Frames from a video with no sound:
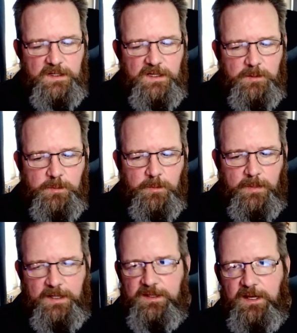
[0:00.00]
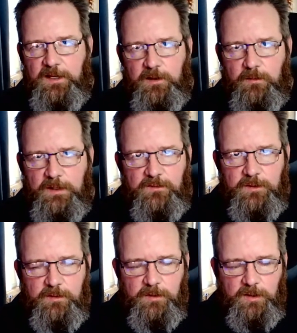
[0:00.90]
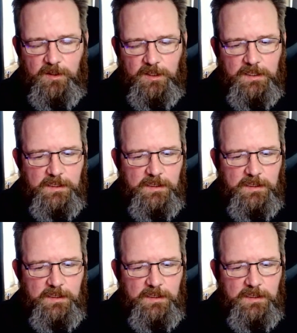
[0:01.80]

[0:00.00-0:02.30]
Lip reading: and MyTech or whatever you want to call it.